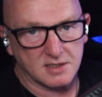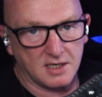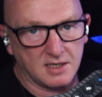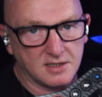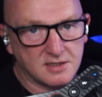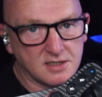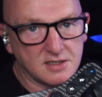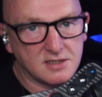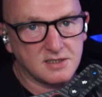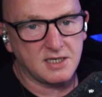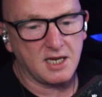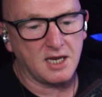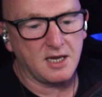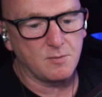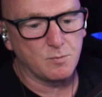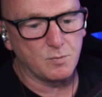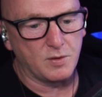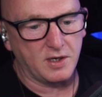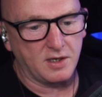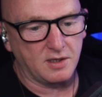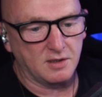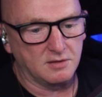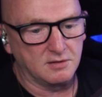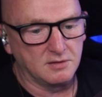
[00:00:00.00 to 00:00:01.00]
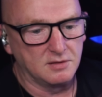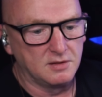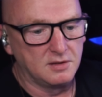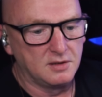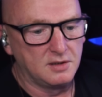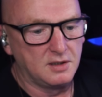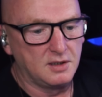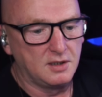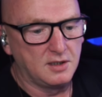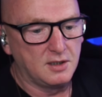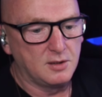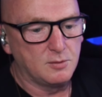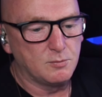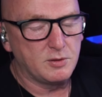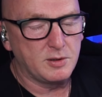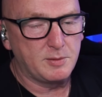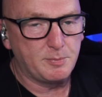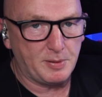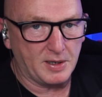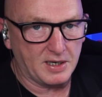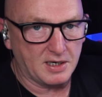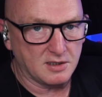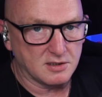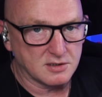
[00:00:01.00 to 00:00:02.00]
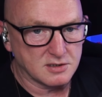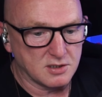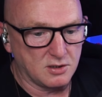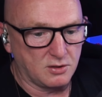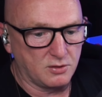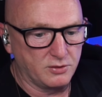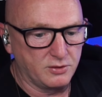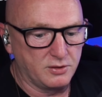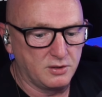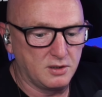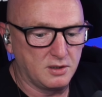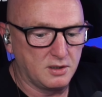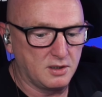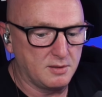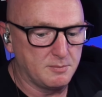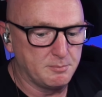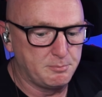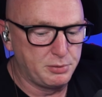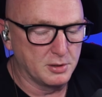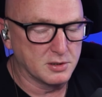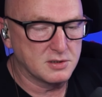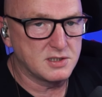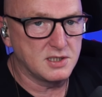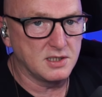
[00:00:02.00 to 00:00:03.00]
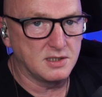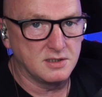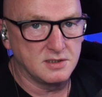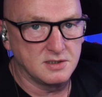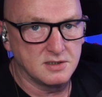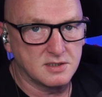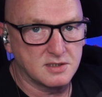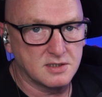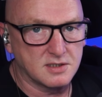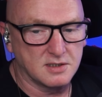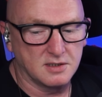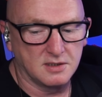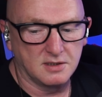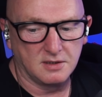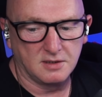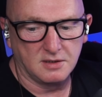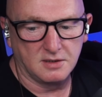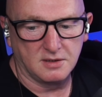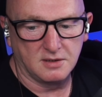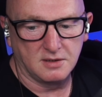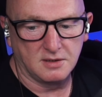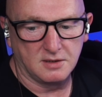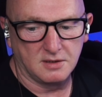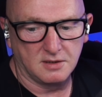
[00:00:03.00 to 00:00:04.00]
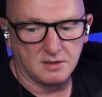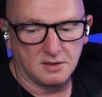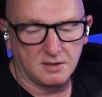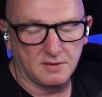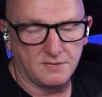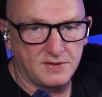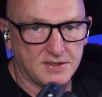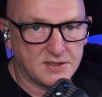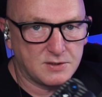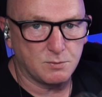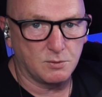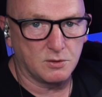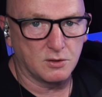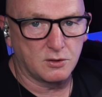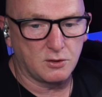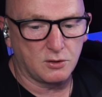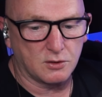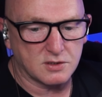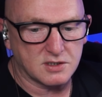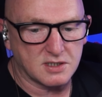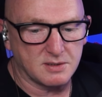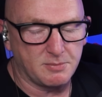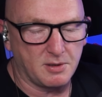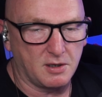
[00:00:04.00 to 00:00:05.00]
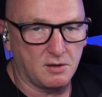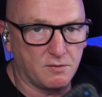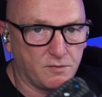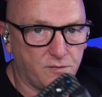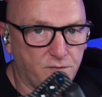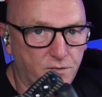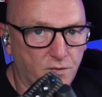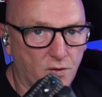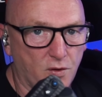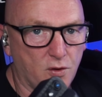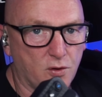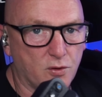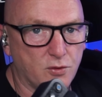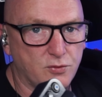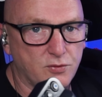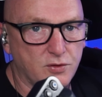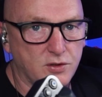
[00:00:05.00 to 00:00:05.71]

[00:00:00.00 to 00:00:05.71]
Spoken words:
It's a steering wheel with paddles on, buttons. This one costs about 400